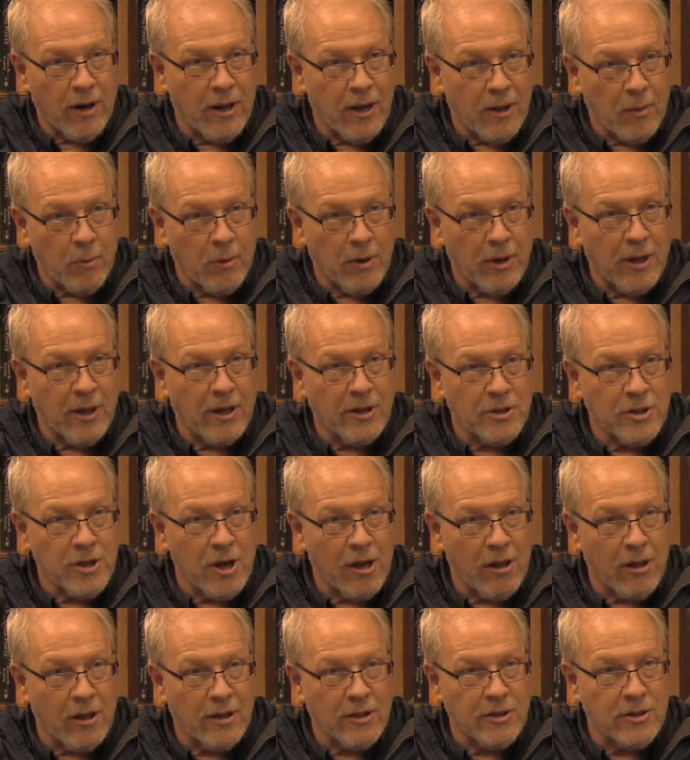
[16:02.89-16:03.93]
he would get
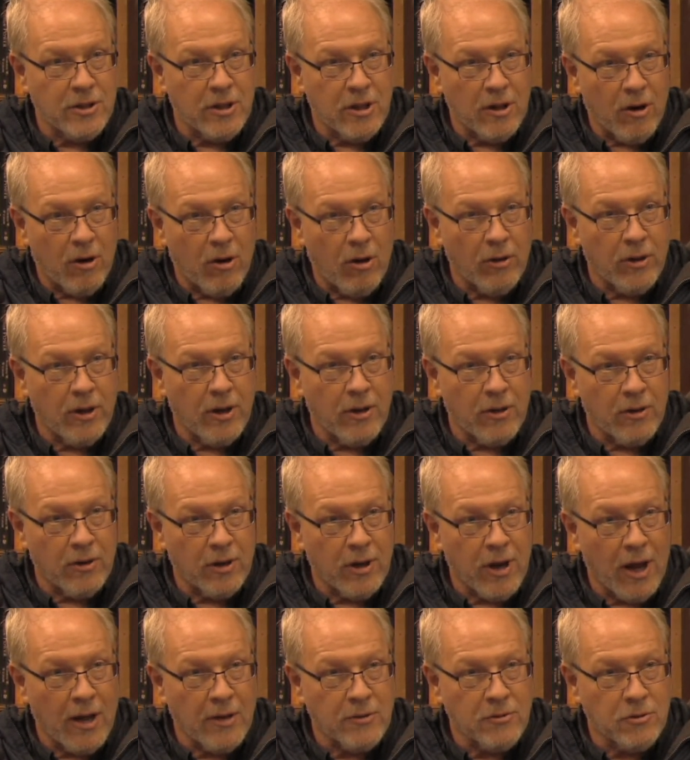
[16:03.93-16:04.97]
jealous that all the other
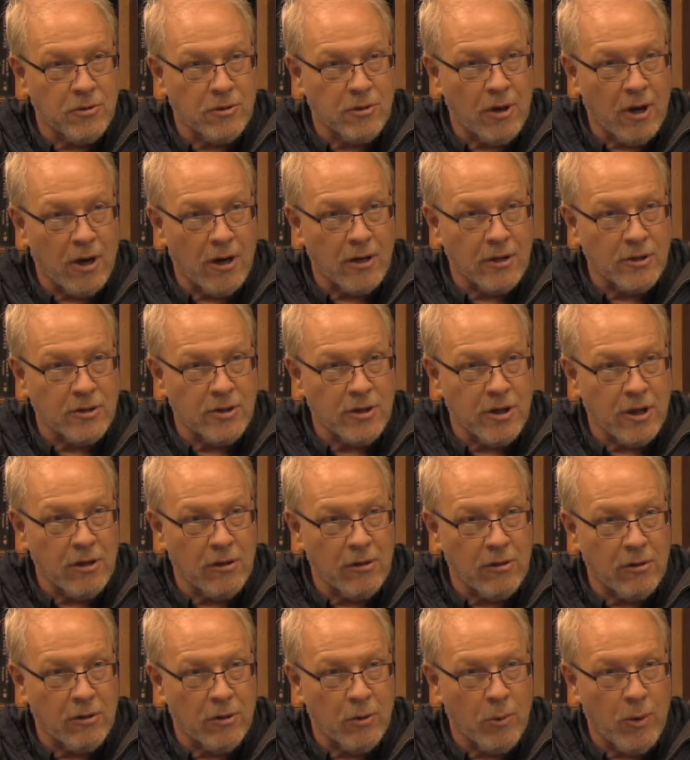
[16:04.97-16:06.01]
guys were trying to steal
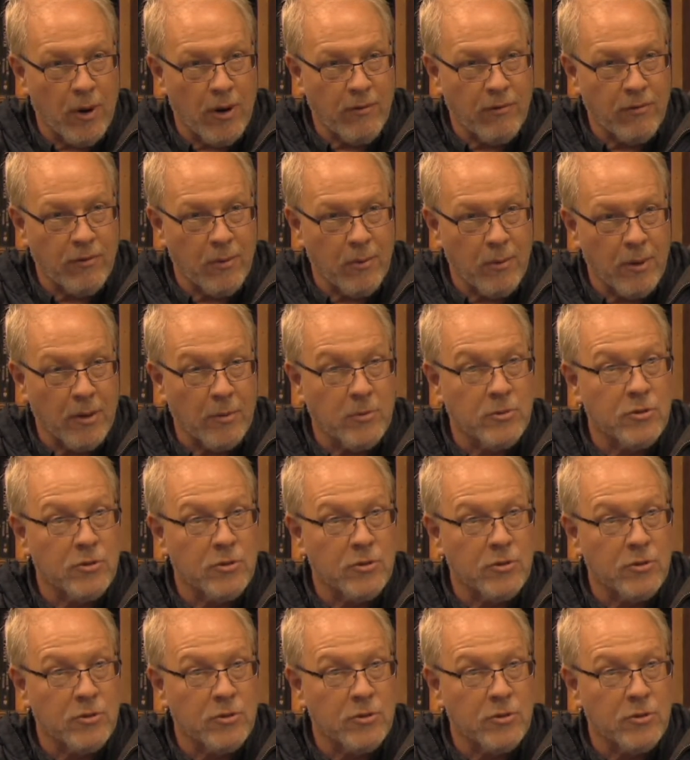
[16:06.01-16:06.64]
her away from him.